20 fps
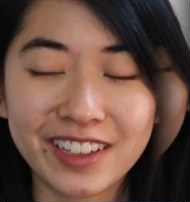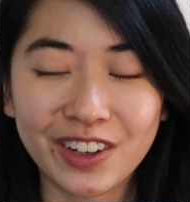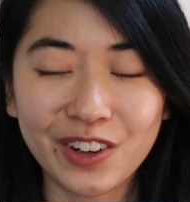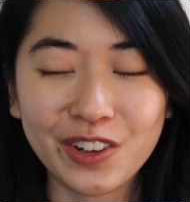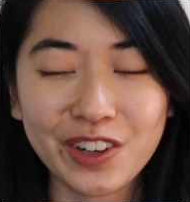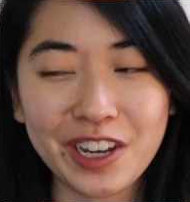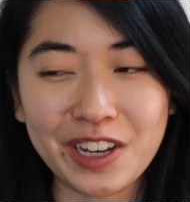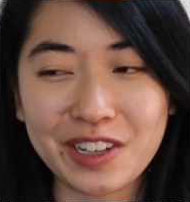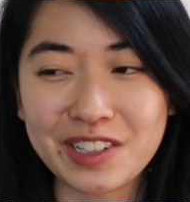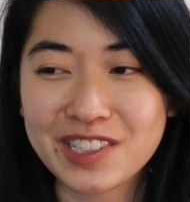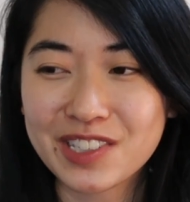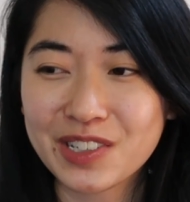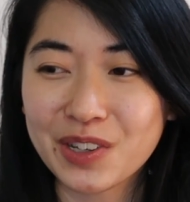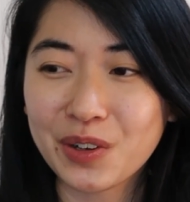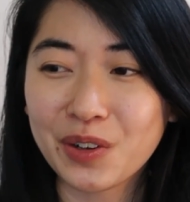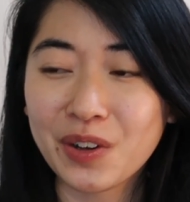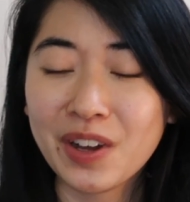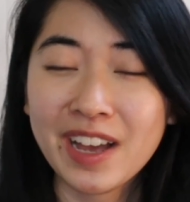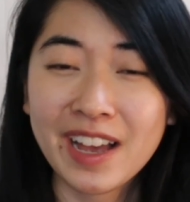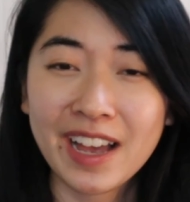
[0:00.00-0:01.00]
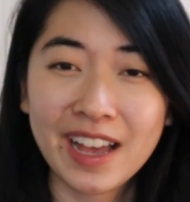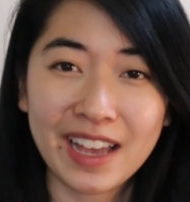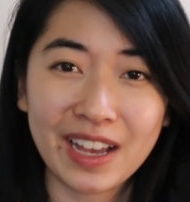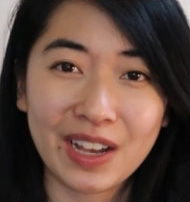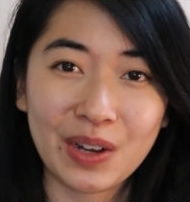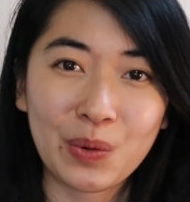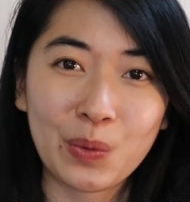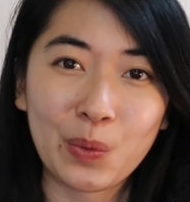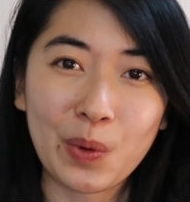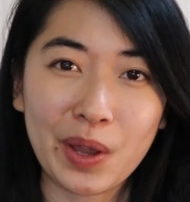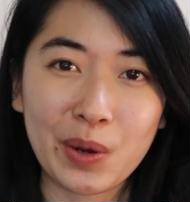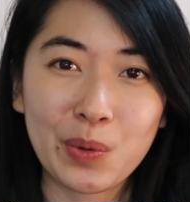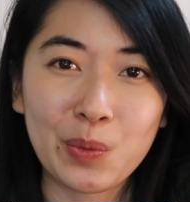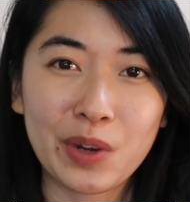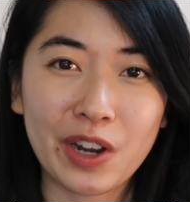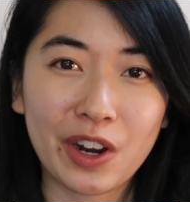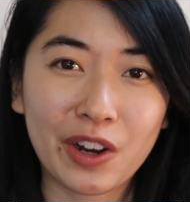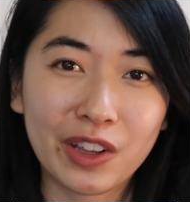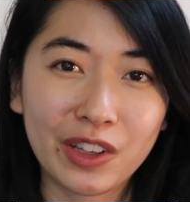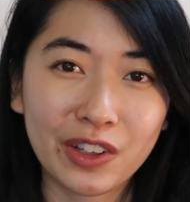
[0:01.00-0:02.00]
Okay, so when
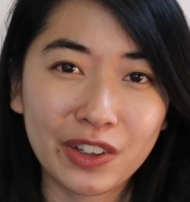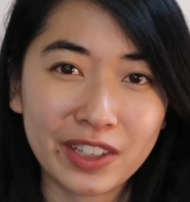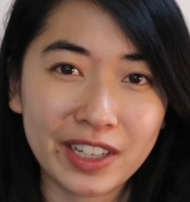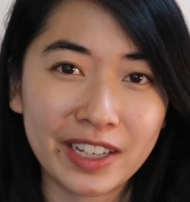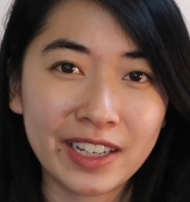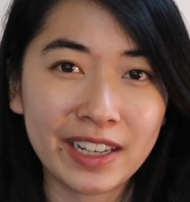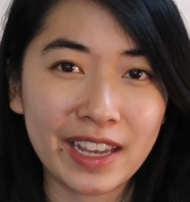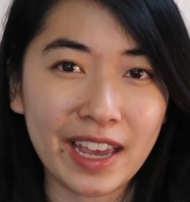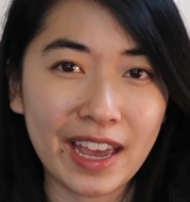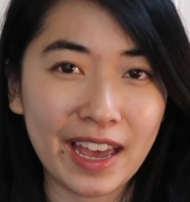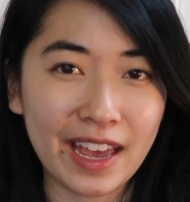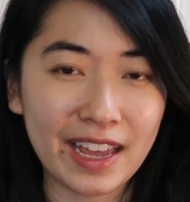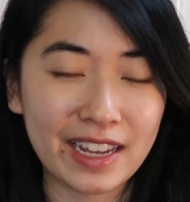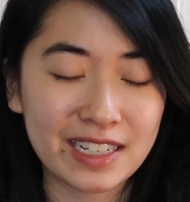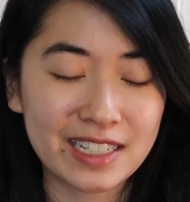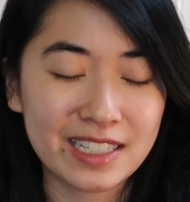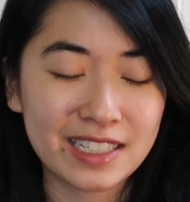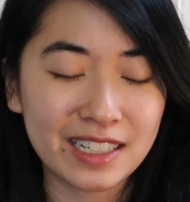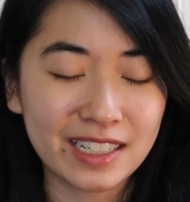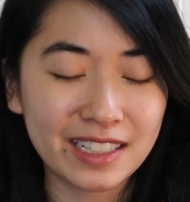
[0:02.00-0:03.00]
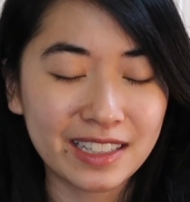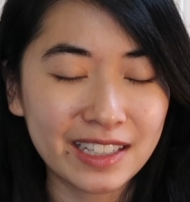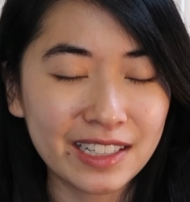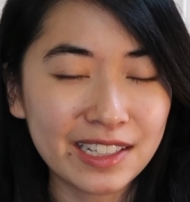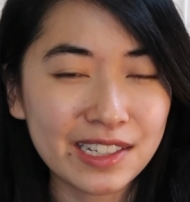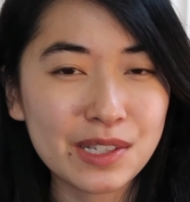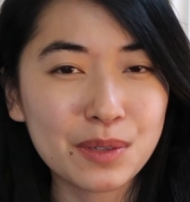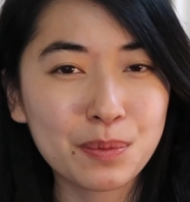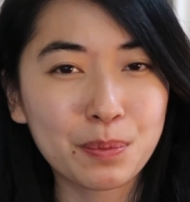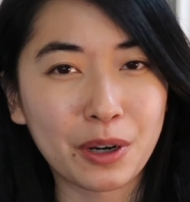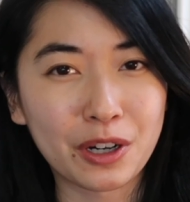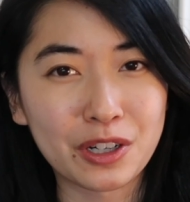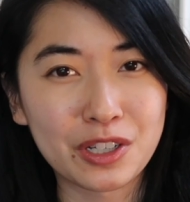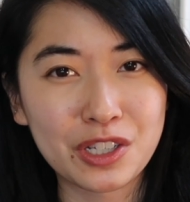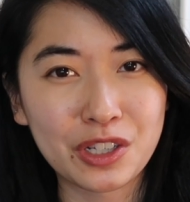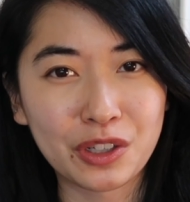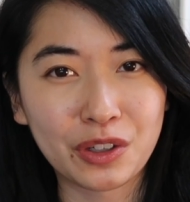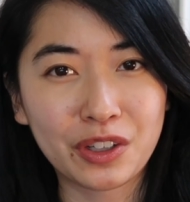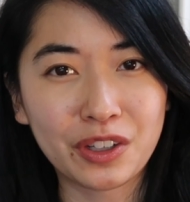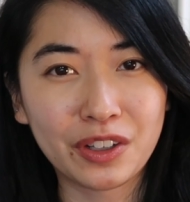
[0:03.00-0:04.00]
we are looking at this
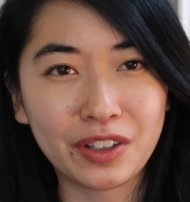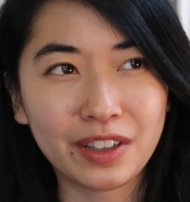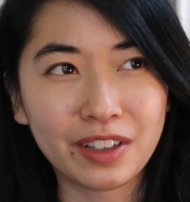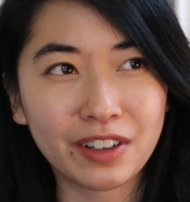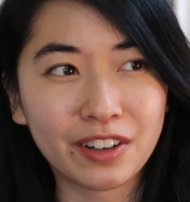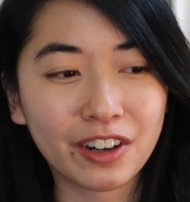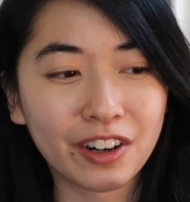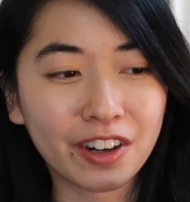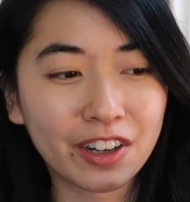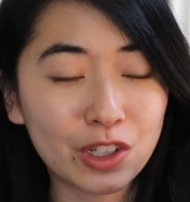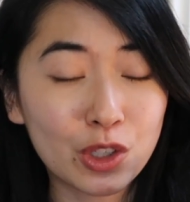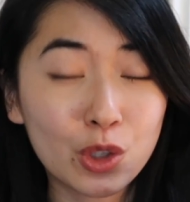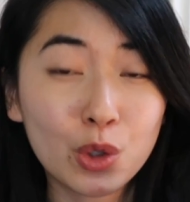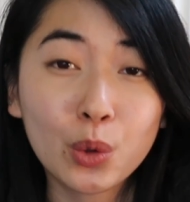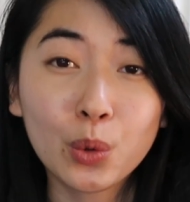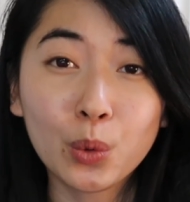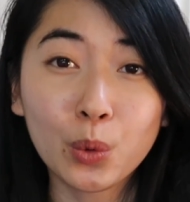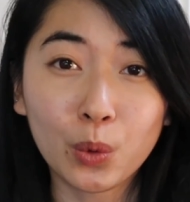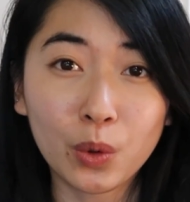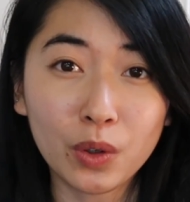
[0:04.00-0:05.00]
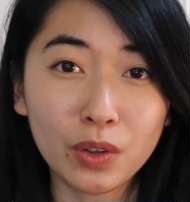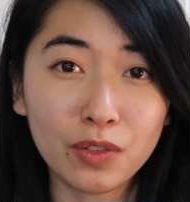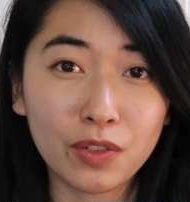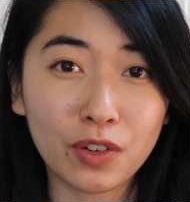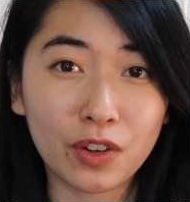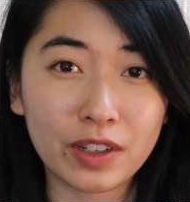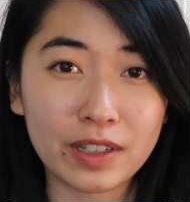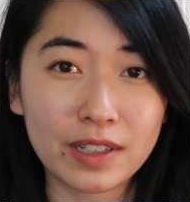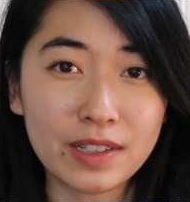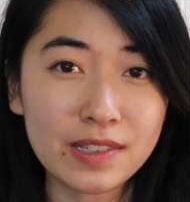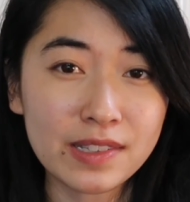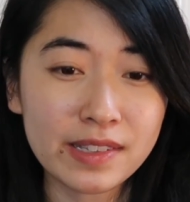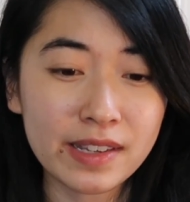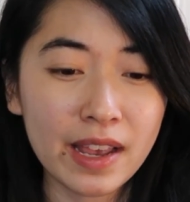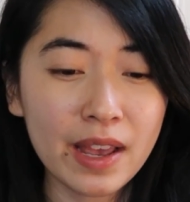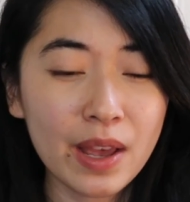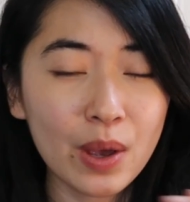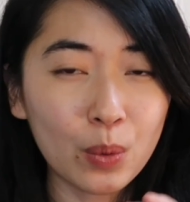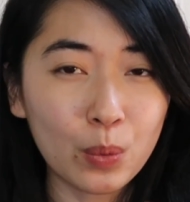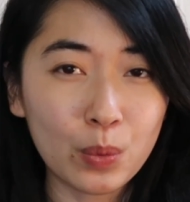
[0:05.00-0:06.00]
particular tool for us,
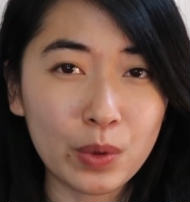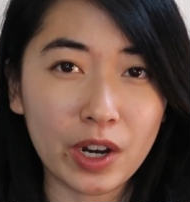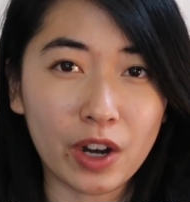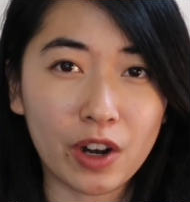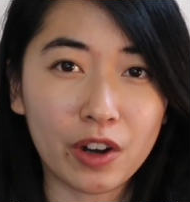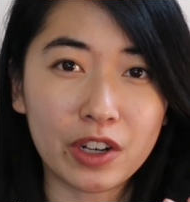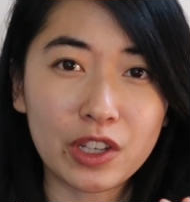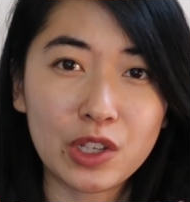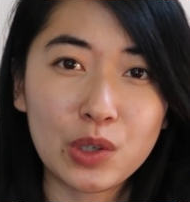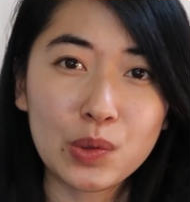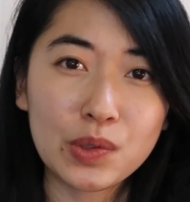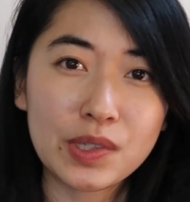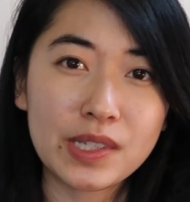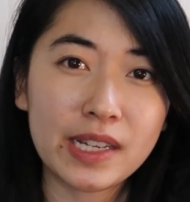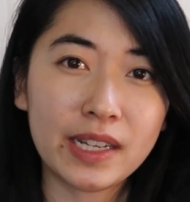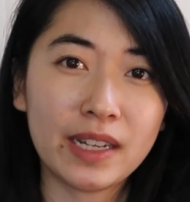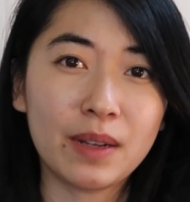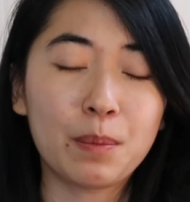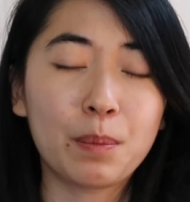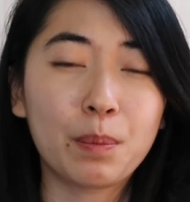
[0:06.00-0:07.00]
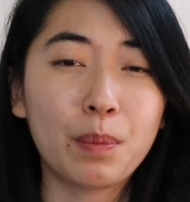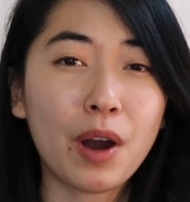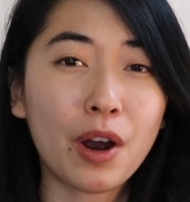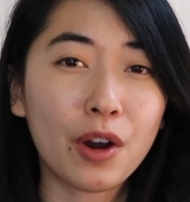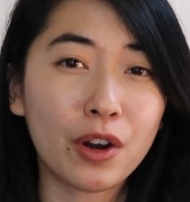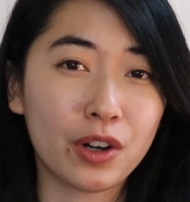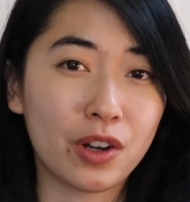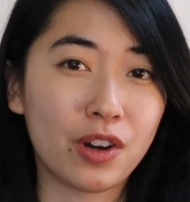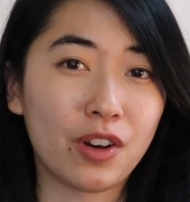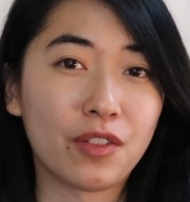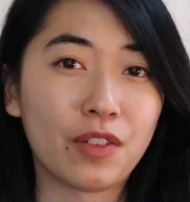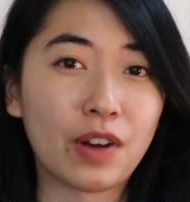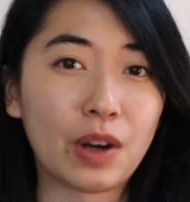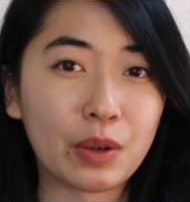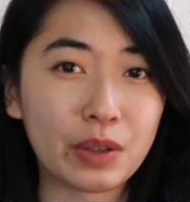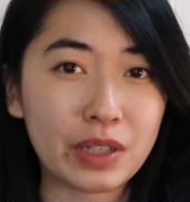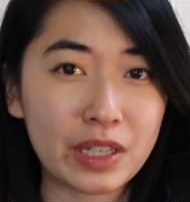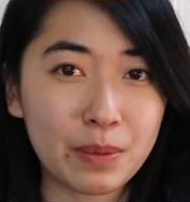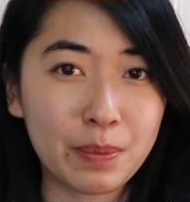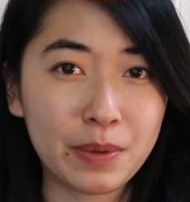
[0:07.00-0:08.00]
we are using part of
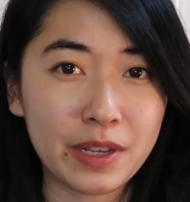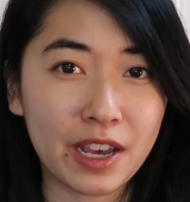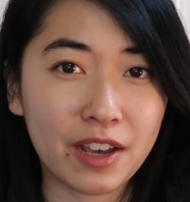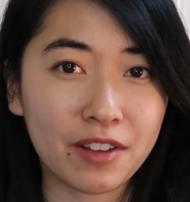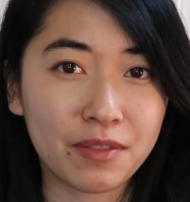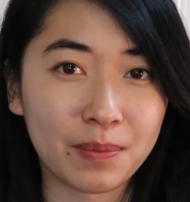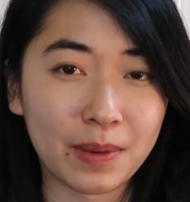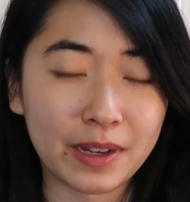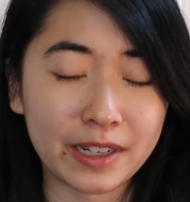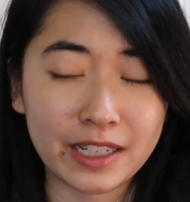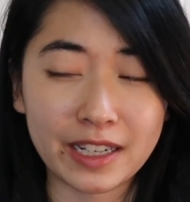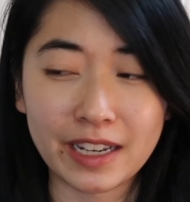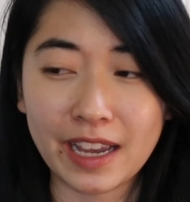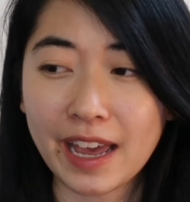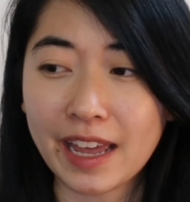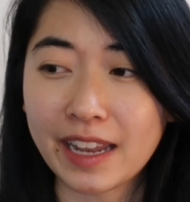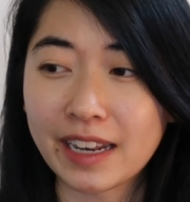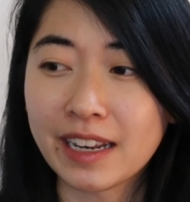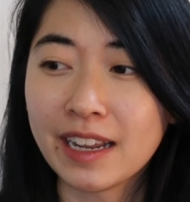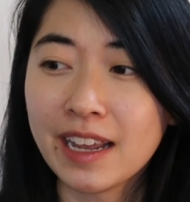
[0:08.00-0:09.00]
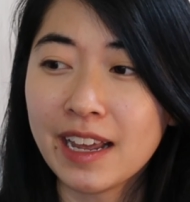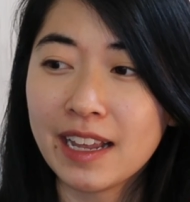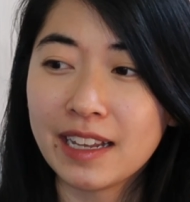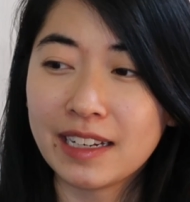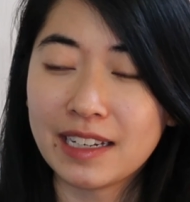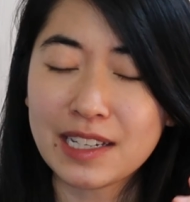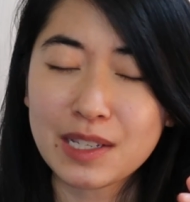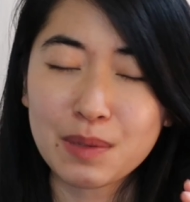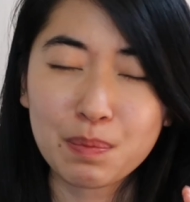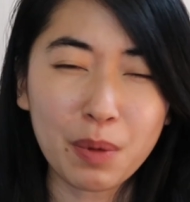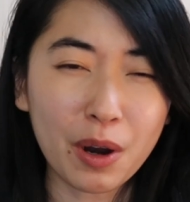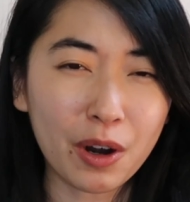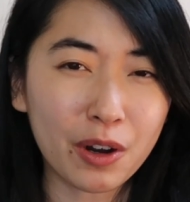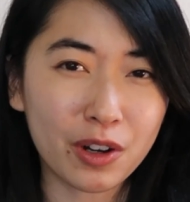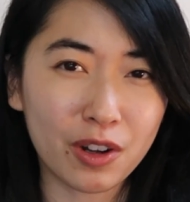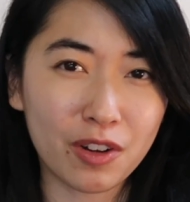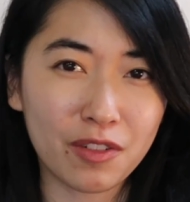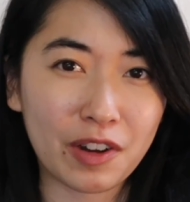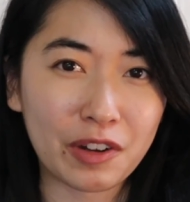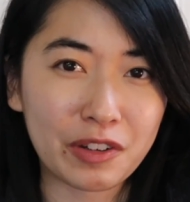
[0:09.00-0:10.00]
our EPF money, and this
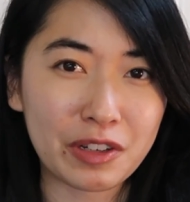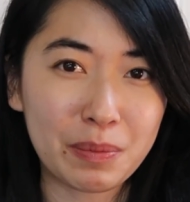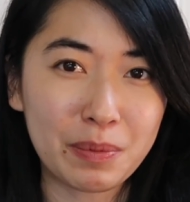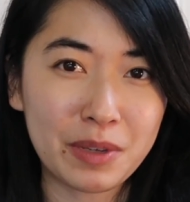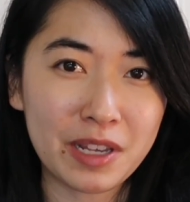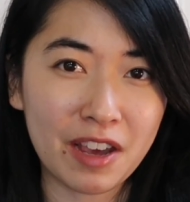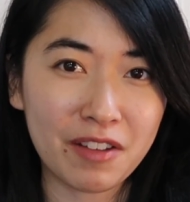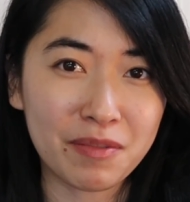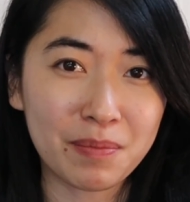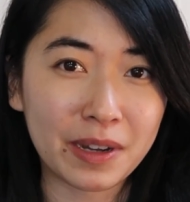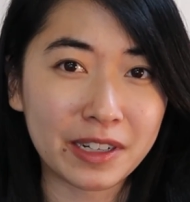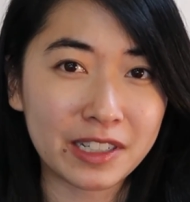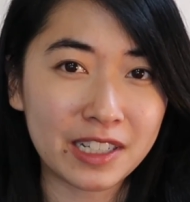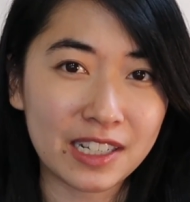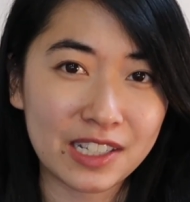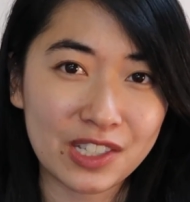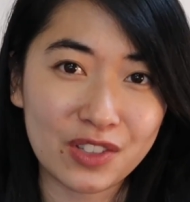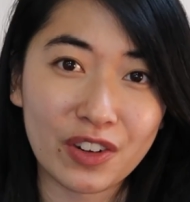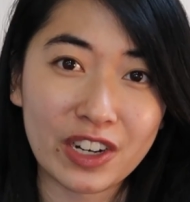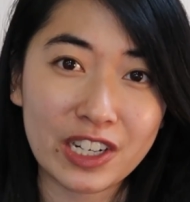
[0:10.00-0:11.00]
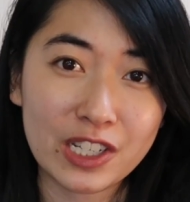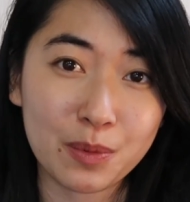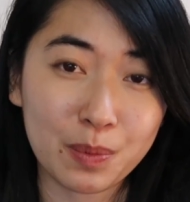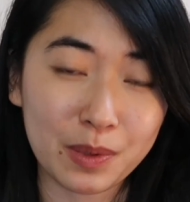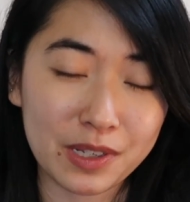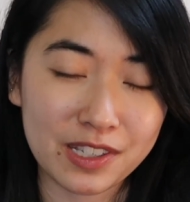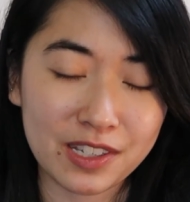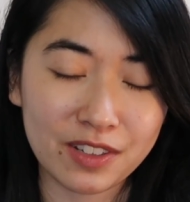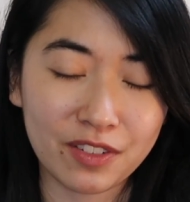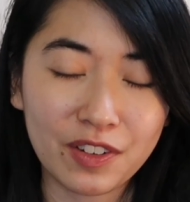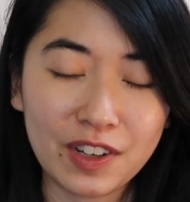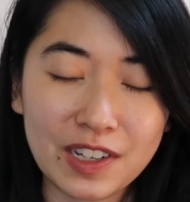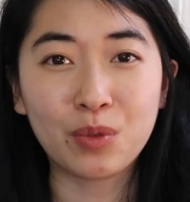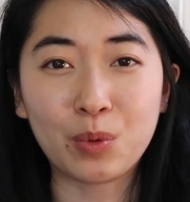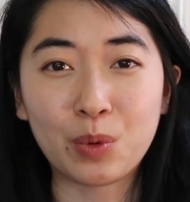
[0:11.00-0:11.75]
part of our EPF money is very specific.